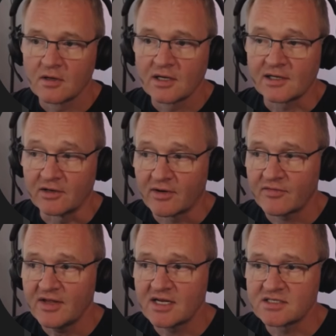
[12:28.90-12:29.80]
Clear out
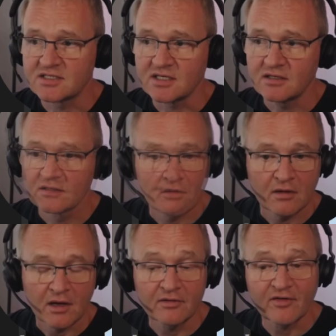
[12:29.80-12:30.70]
the entity
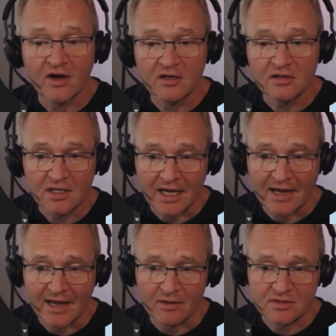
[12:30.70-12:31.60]
and find our
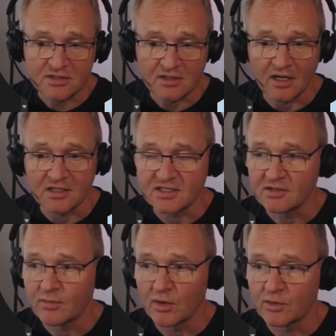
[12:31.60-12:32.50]
house
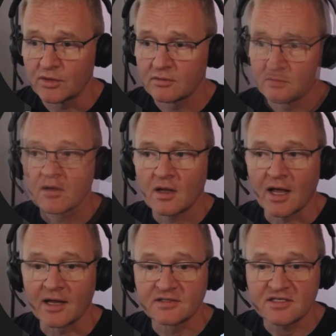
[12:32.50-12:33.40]
lighting mode
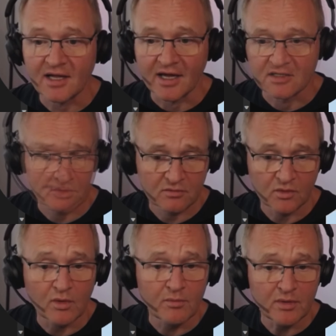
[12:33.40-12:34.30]
and select.
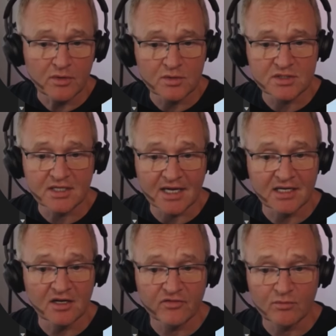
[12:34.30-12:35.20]
We won't be using
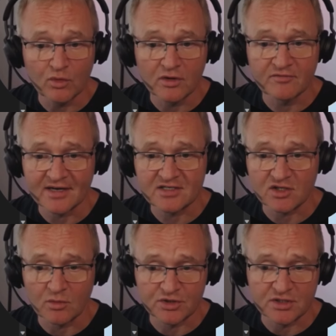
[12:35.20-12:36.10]
any of the more advanced
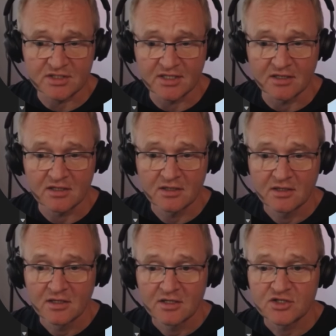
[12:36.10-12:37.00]
options here
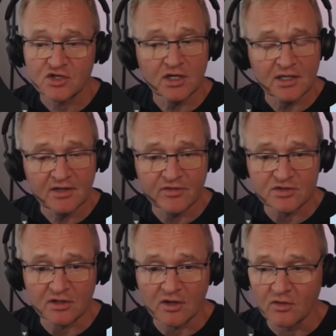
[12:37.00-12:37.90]
so you can leave
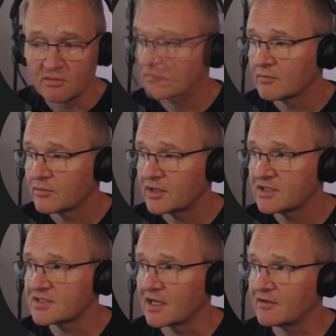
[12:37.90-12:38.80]
those alone. Press
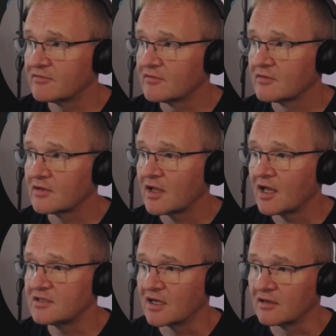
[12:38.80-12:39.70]
save
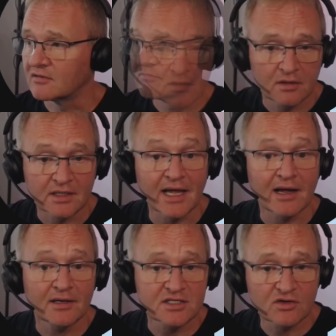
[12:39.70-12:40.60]
and done.
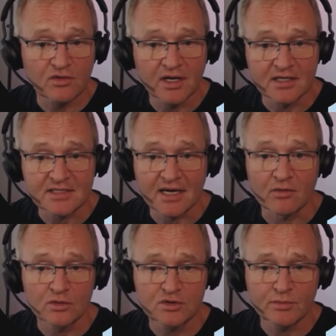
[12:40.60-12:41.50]
Now let's create our
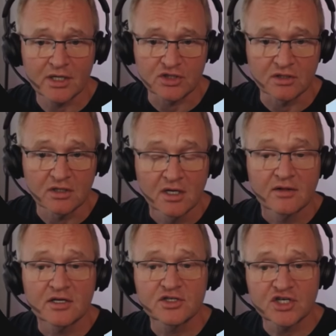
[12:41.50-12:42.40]
automation
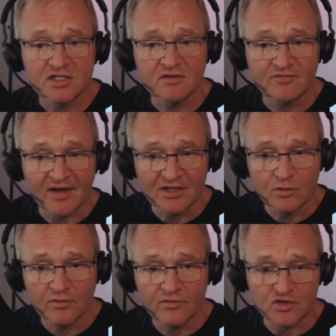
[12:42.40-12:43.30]
that checks the
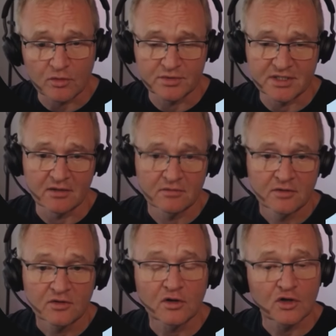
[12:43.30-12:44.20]
value of the dropdown.
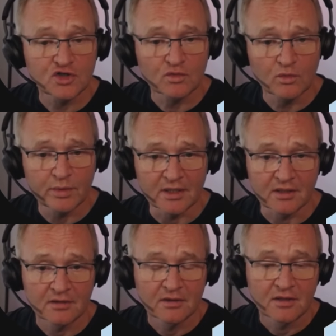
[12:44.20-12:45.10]
The logic will be,
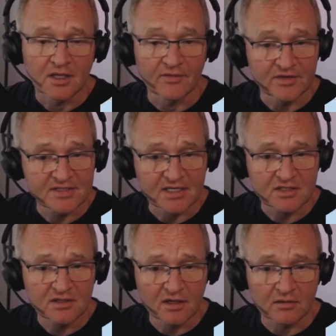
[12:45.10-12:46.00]
if it's set to
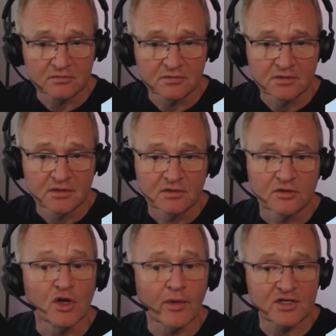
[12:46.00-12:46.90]
null,
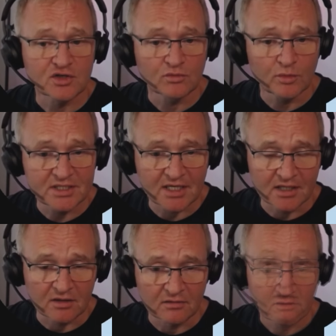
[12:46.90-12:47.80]
no action will be
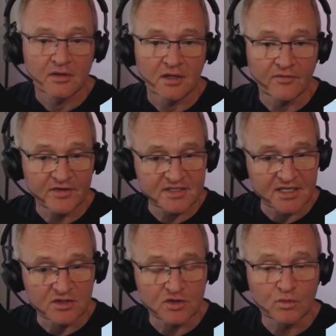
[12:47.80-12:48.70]
taken. If it's
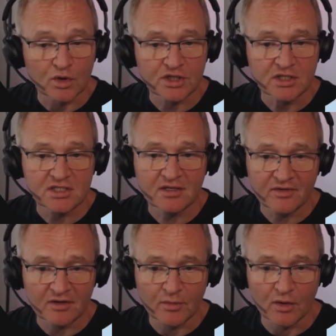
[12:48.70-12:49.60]
set to watching
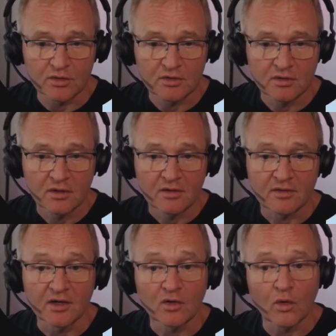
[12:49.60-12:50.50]
TV mode,
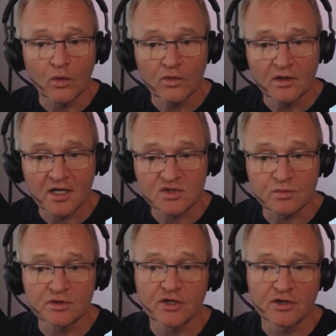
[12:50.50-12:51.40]
then all the lights
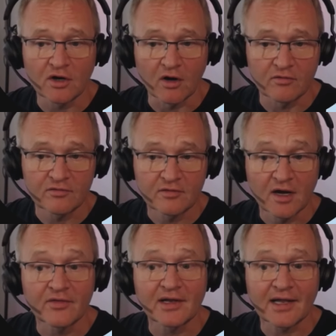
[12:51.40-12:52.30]
will turn off
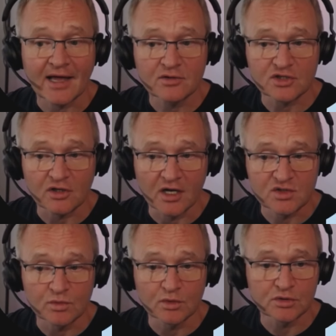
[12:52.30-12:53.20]
and the lounge
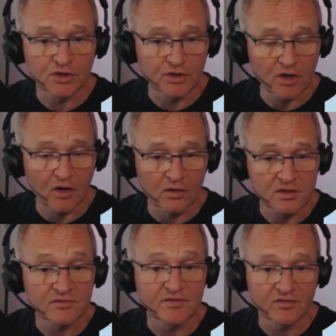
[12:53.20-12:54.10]
lights will turn on
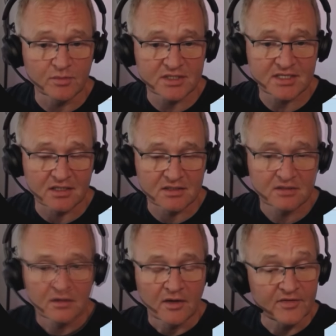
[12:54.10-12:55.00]
to 50%.
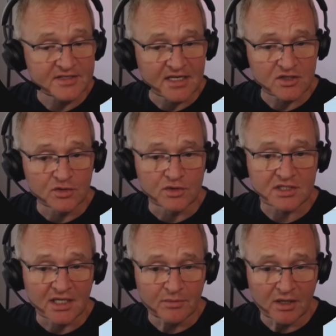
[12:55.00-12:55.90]
If it's set to
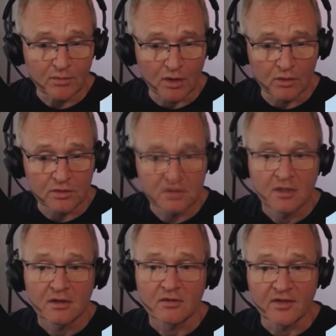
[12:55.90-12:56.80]
sleeping mode,
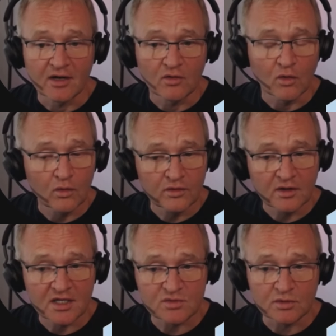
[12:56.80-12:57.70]
then all the
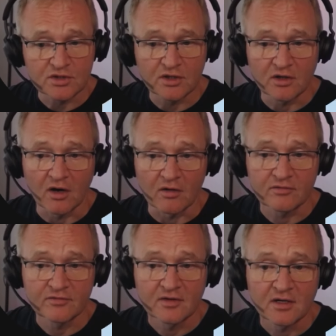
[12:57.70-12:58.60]
lights will turn
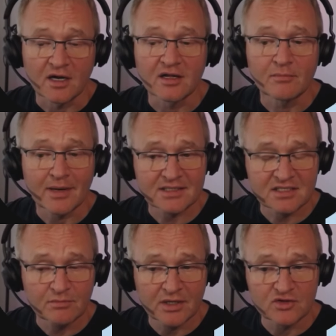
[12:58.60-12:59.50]
off and the
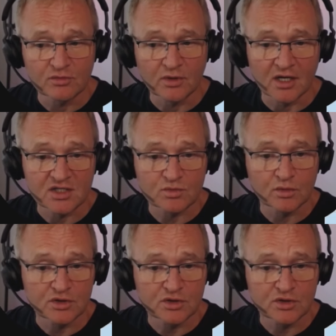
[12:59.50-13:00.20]
master bedroom lights will